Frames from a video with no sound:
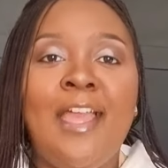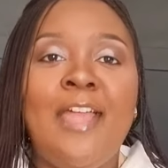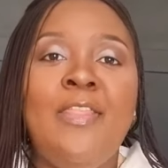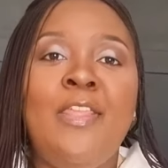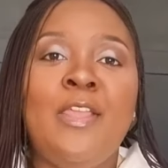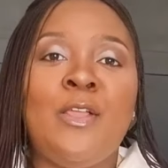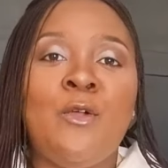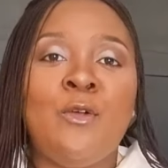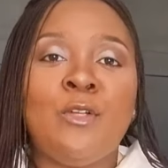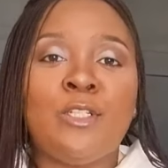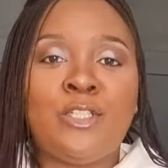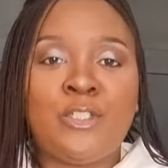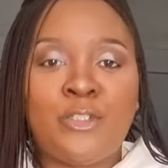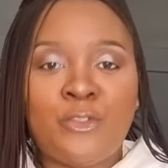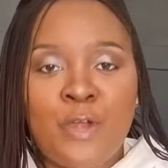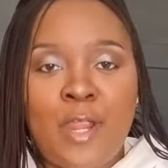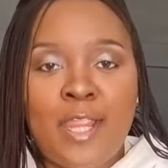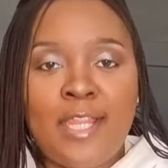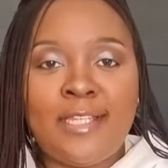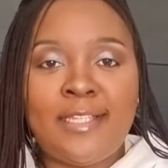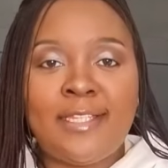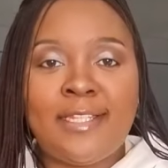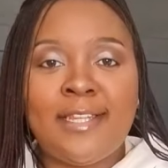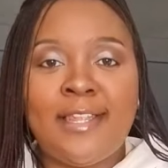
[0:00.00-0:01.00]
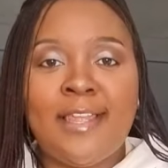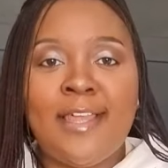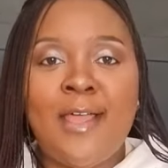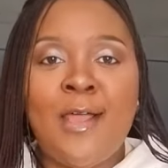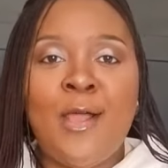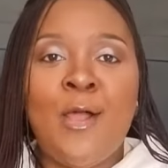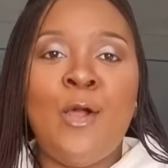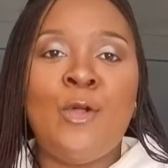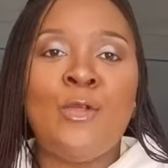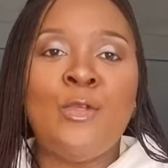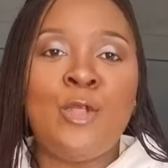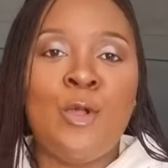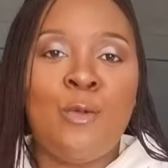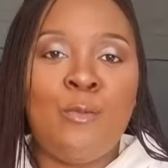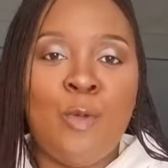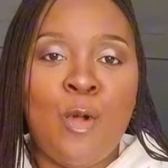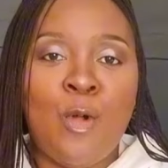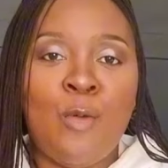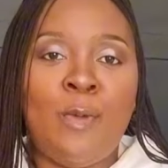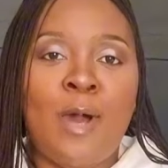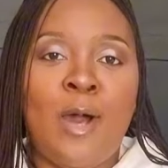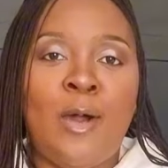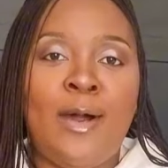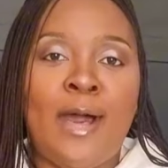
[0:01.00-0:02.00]
they go straight on your
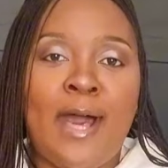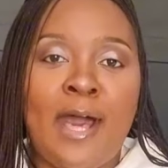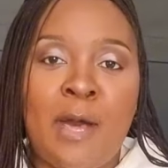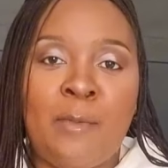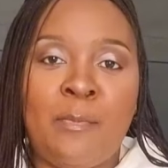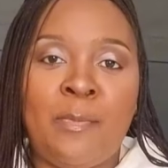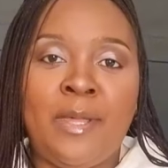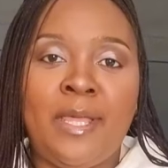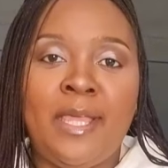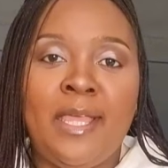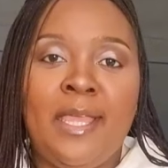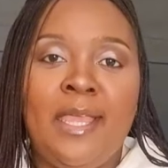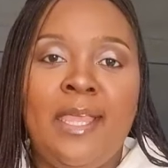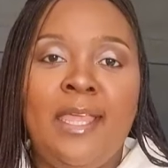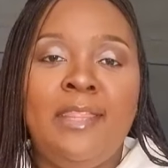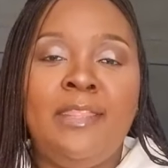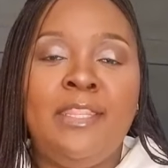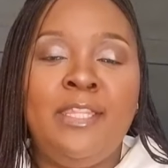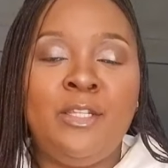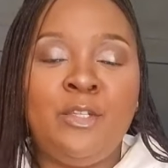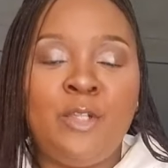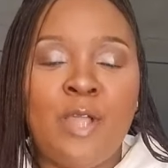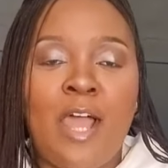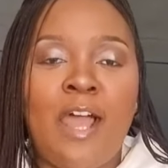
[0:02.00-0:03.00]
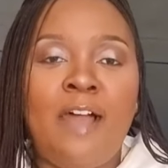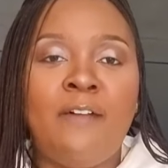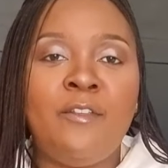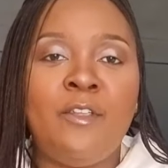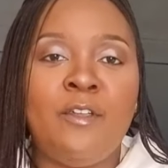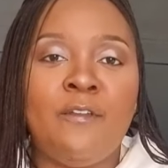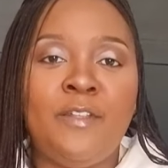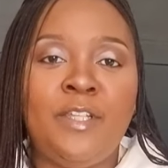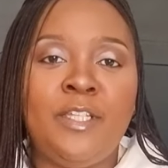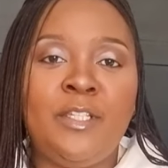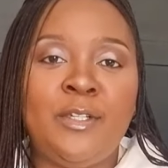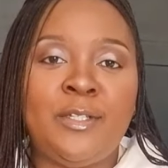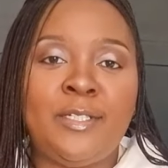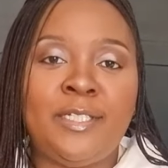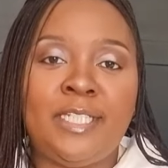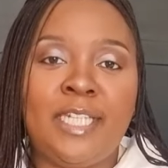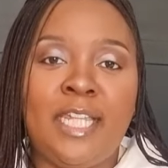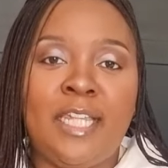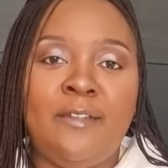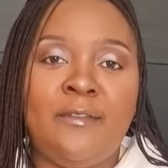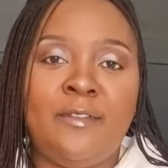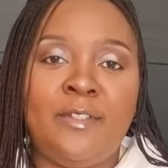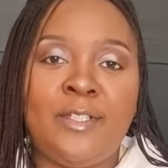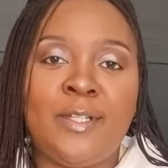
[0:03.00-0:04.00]
mobile app. Then you have your video
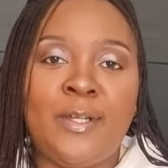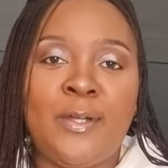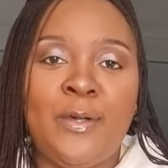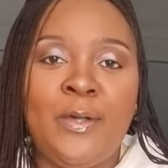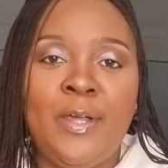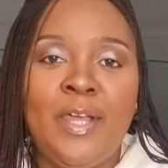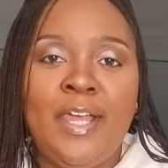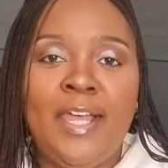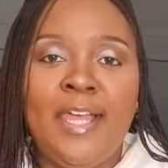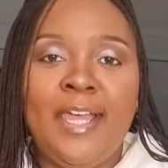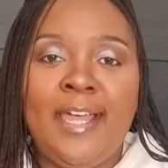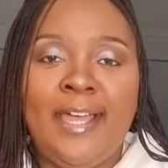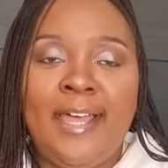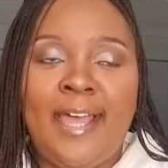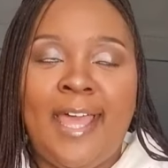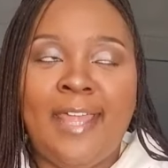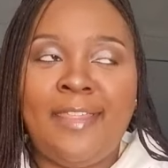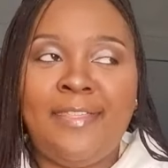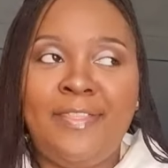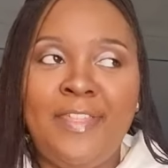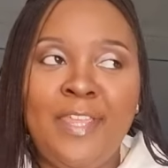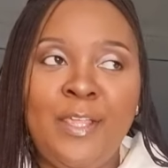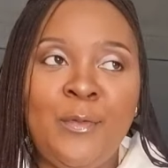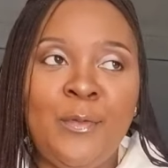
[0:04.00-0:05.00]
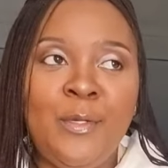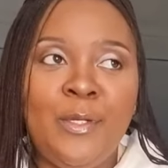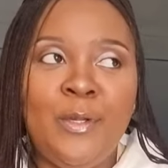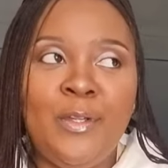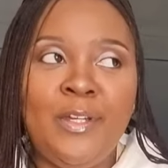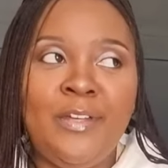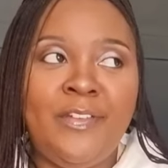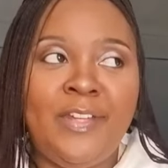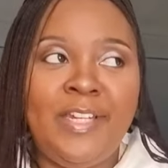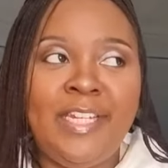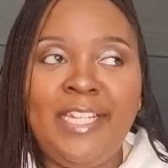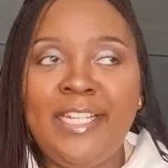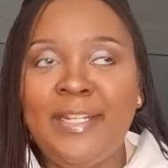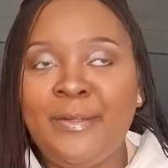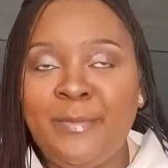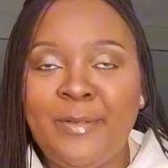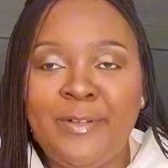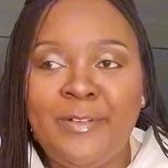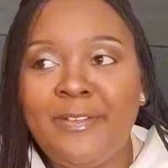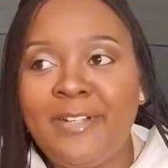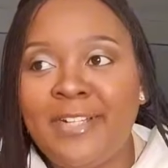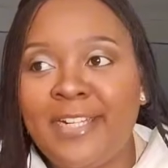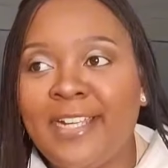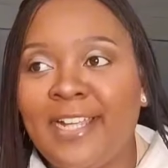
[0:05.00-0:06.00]
saved. So I think we don't even need a
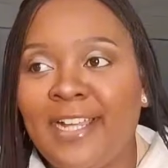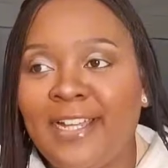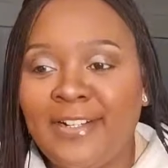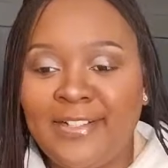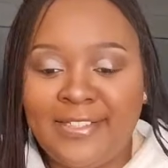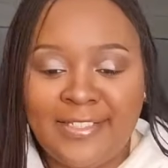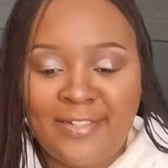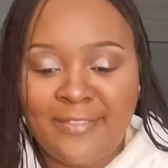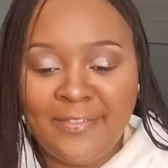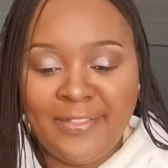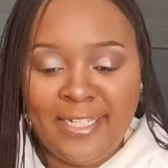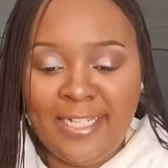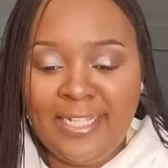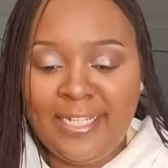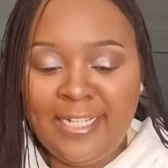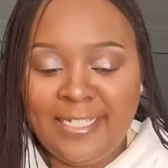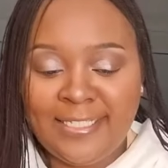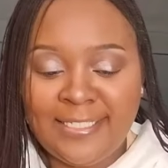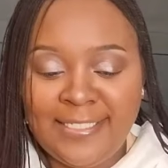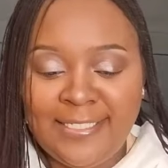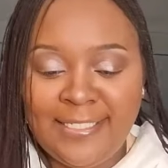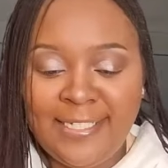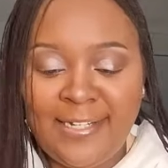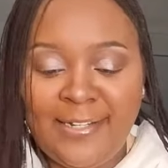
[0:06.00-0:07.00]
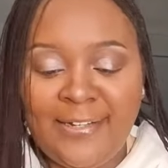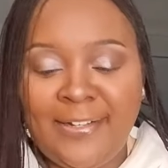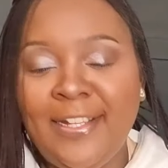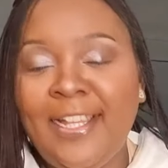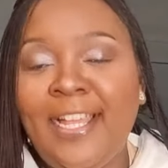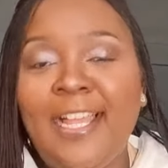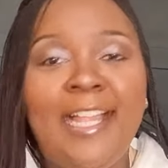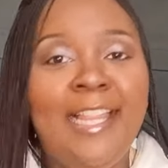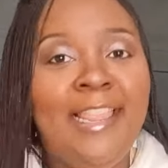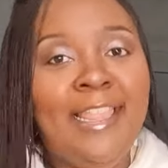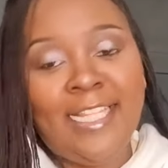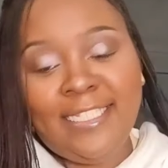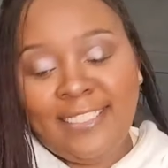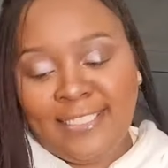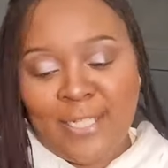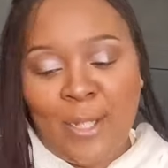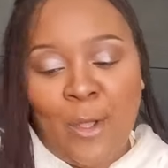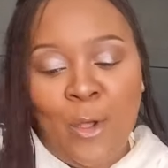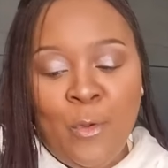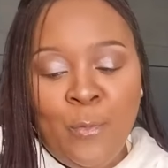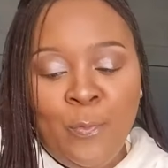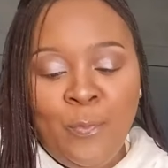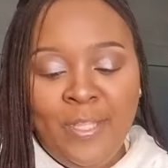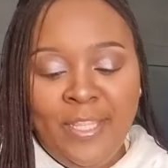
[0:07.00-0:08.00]
memory card or something like that. So let's
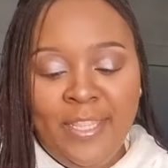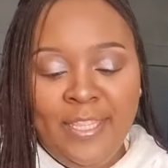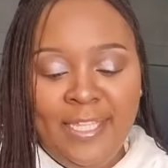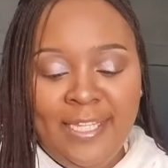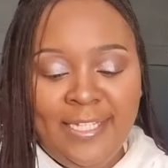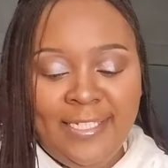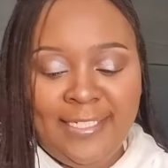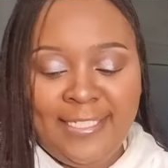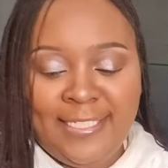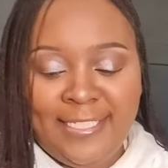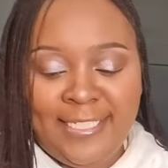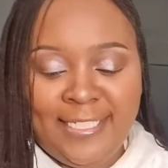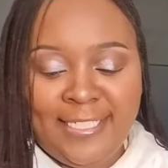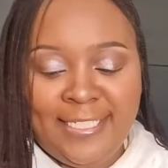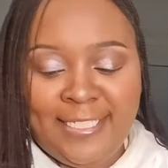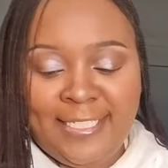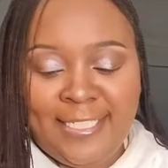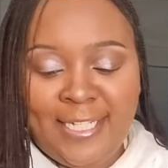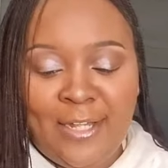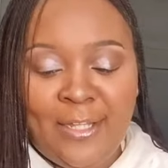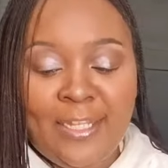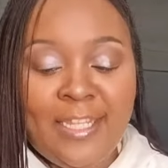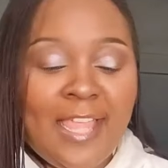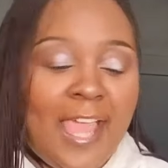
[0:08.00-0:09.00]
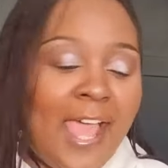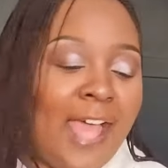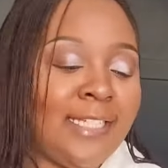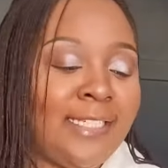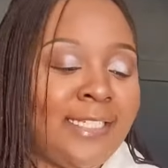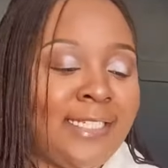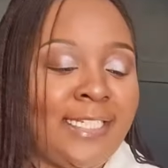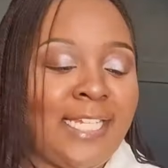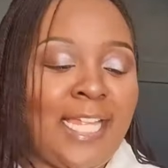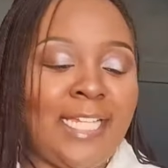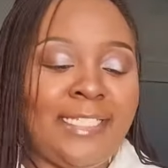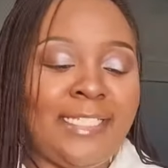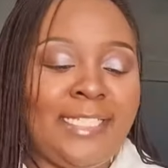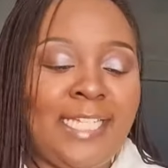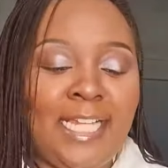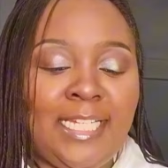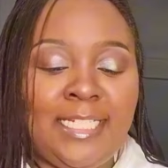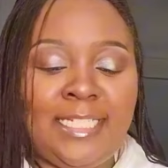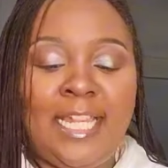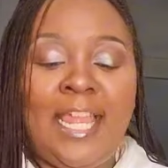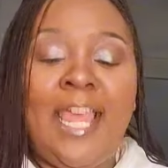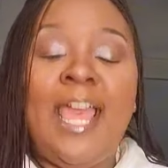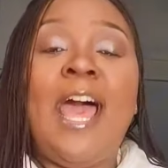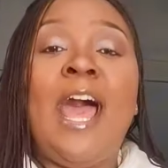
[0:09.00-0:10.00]
open this. So yes, yes,
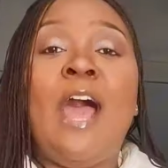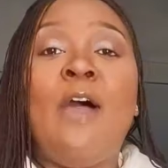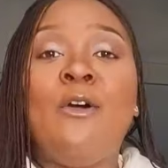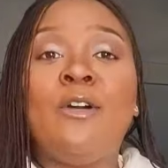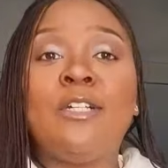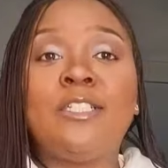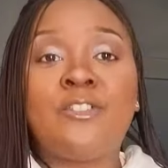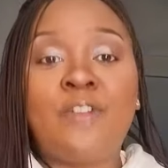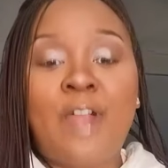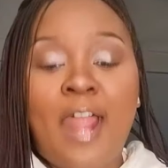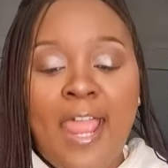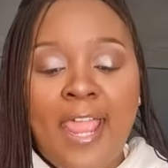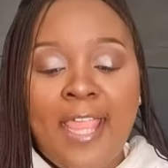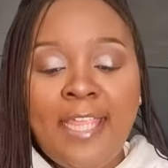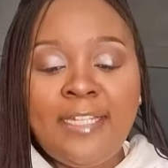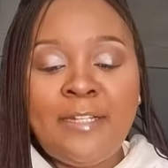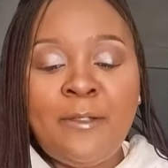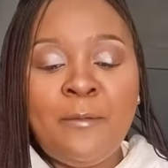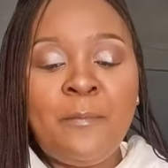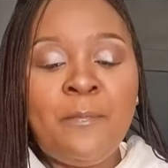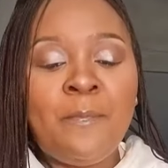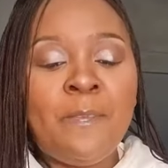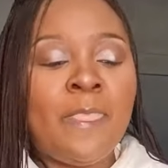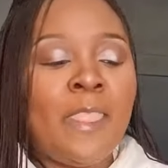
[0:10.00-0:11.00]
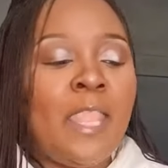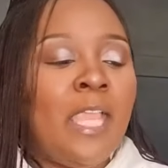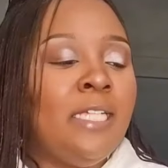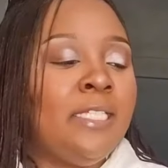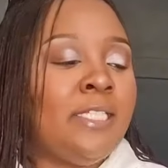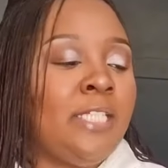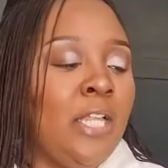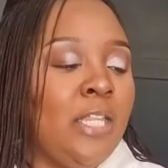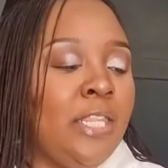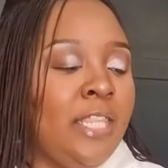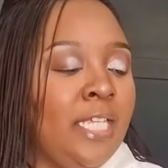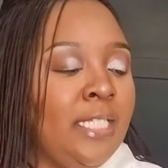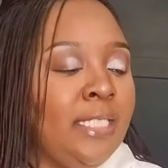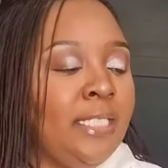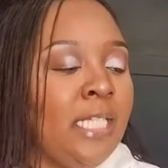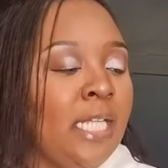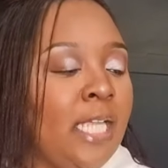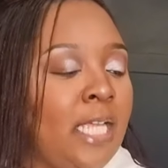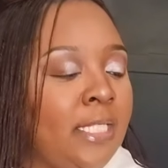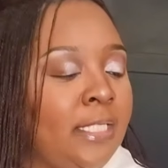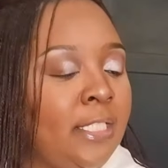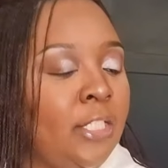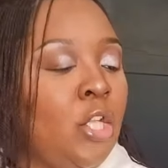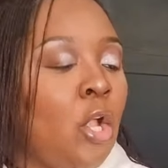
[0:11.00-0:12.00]
yes, I was right. So this
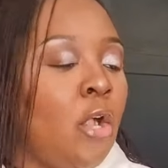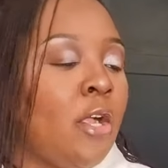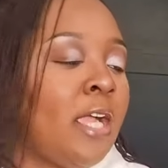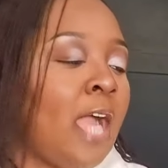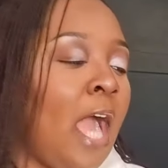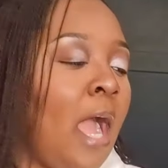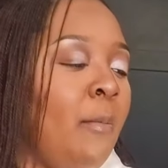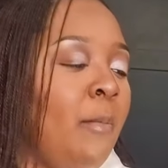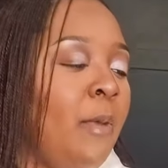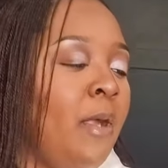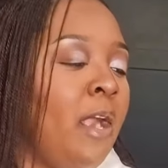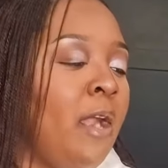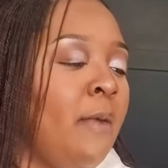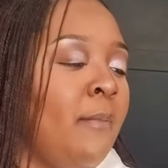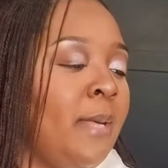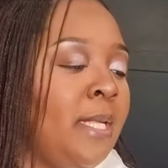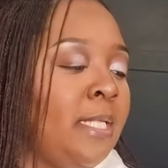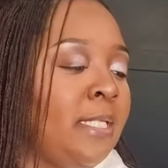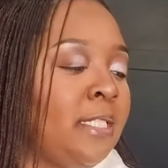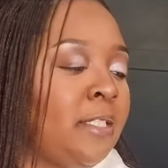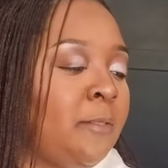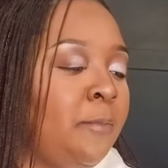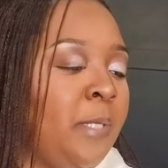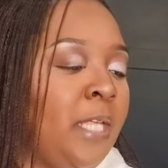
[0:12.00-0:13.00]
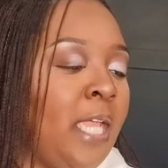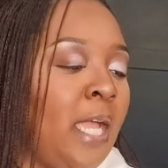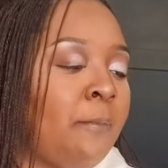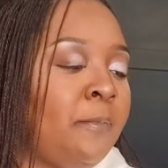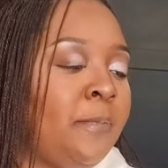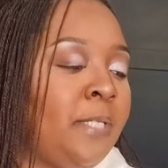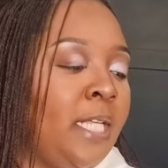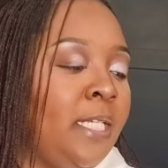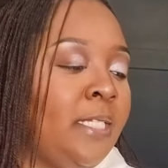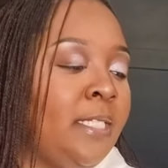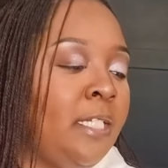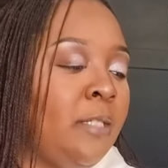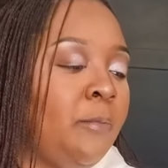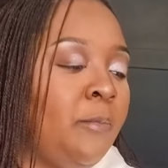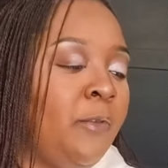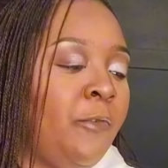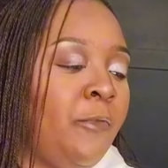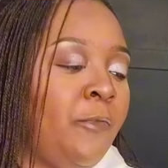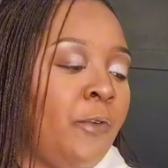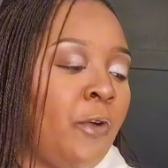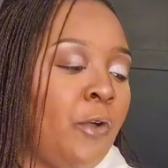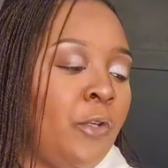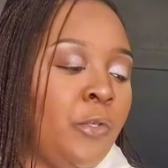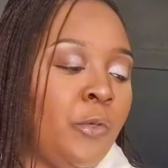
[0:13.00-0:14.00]
is, your camera must be updated
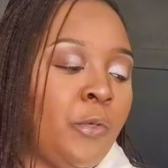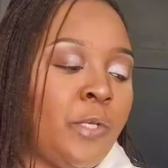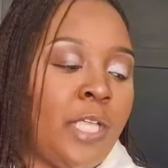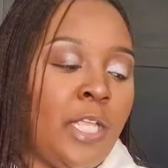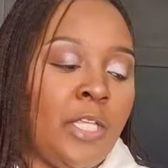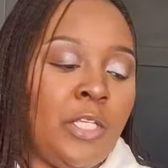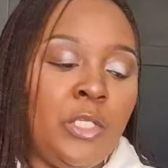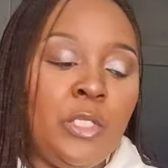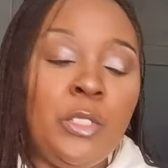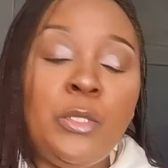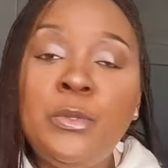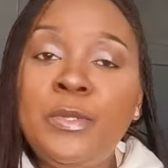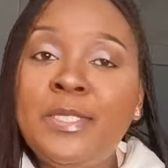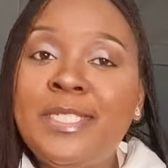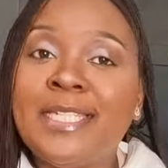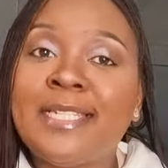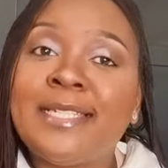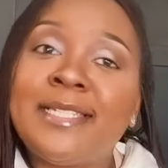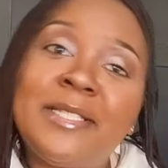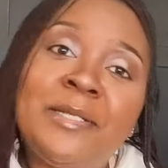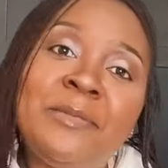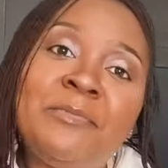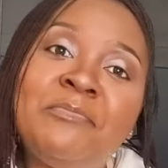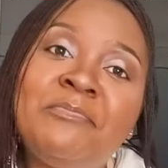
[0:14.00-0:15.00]
before you can use it.